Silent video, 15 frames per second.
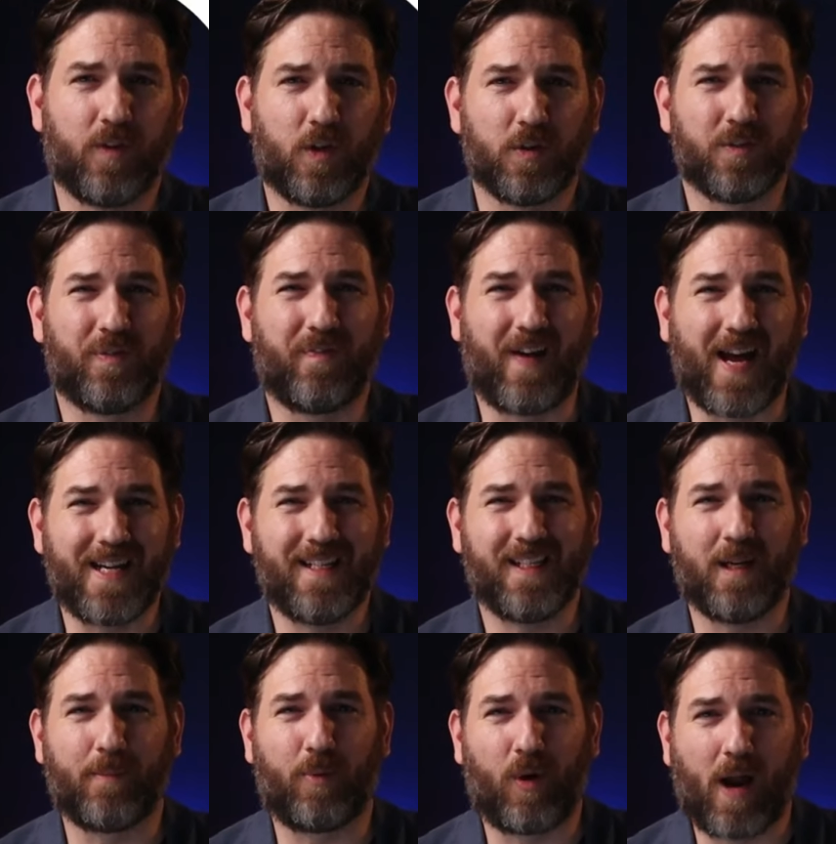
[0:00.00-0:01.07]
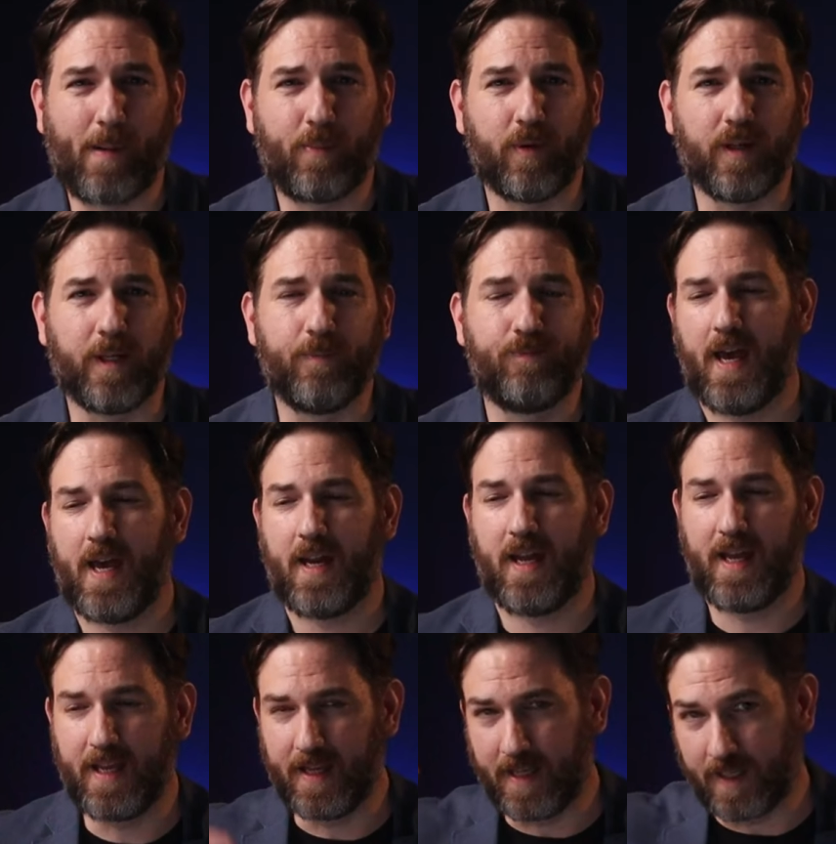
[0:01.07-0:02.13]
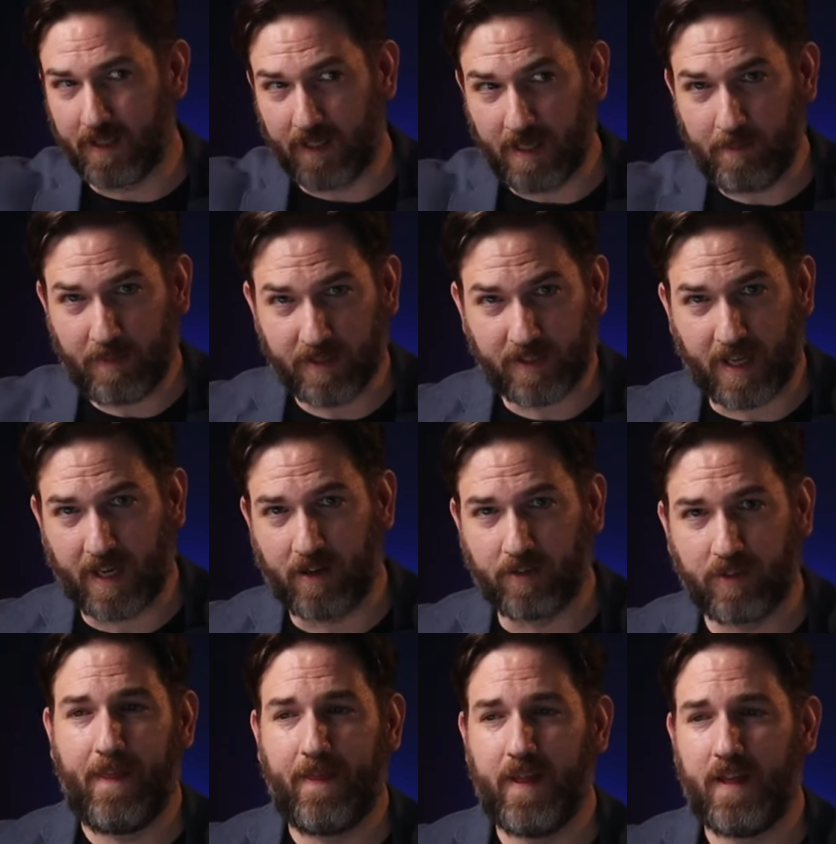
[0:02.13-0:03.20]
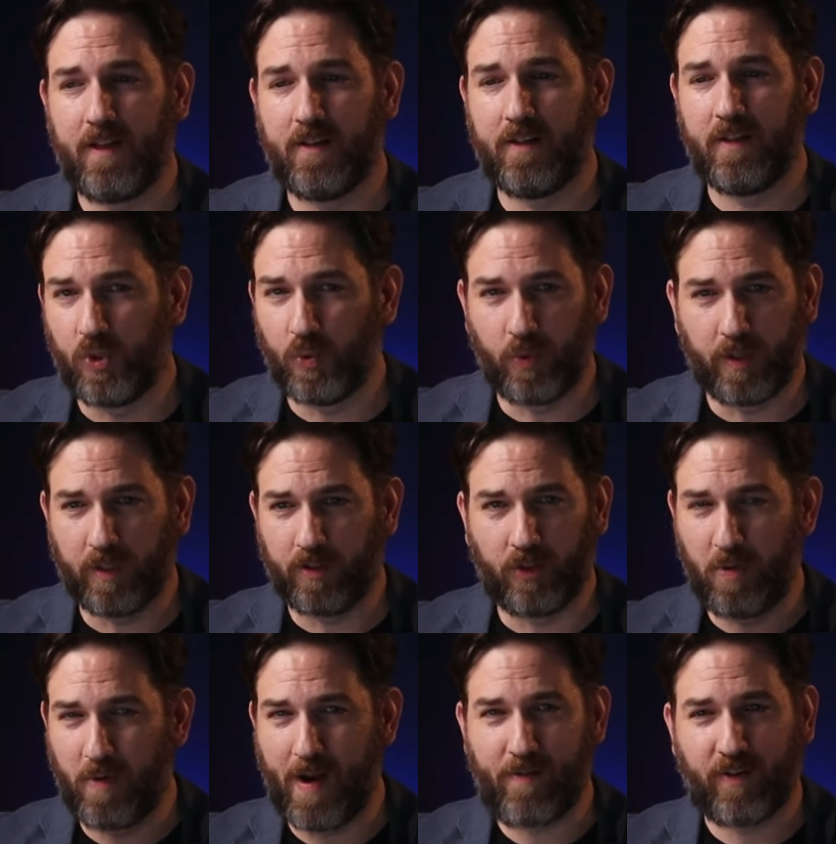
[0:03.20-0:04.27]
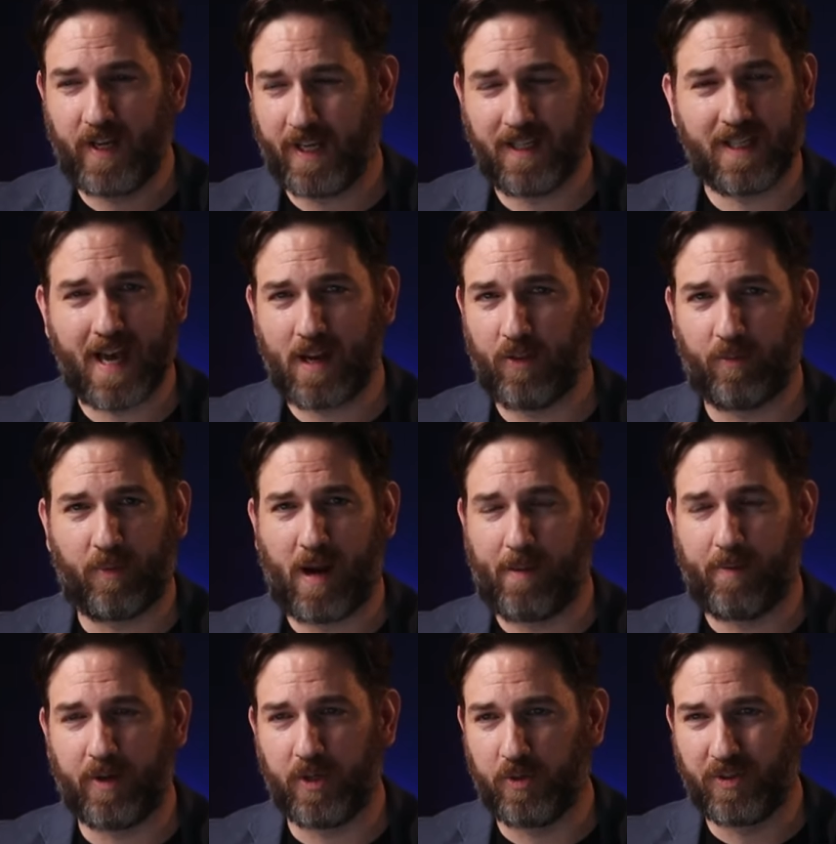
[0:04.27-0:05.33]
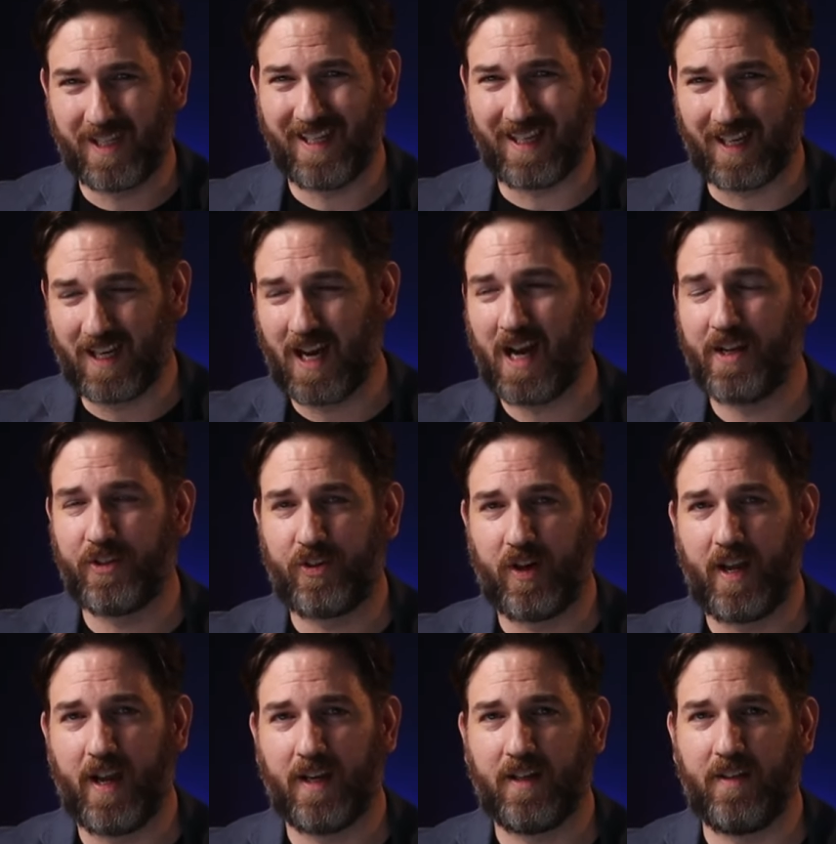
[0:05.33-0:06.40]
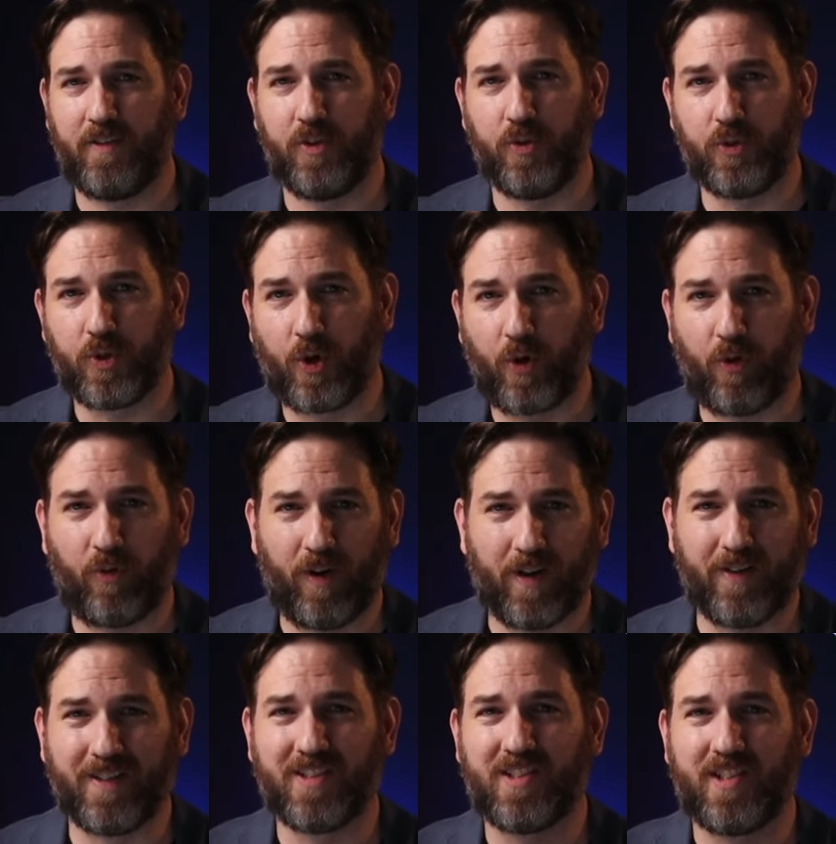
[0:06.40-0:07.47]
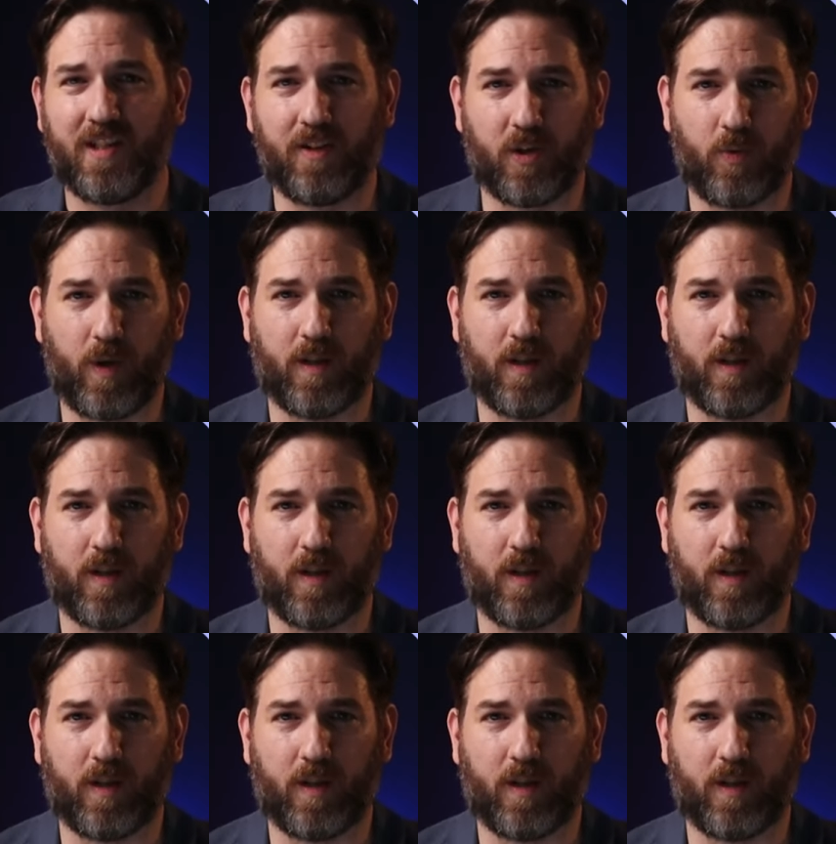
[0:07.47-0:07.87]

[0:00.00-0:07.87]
involves finding a property at a deep discount and then you're never taking title of the property. You're just getting a contract and you turn around and sell it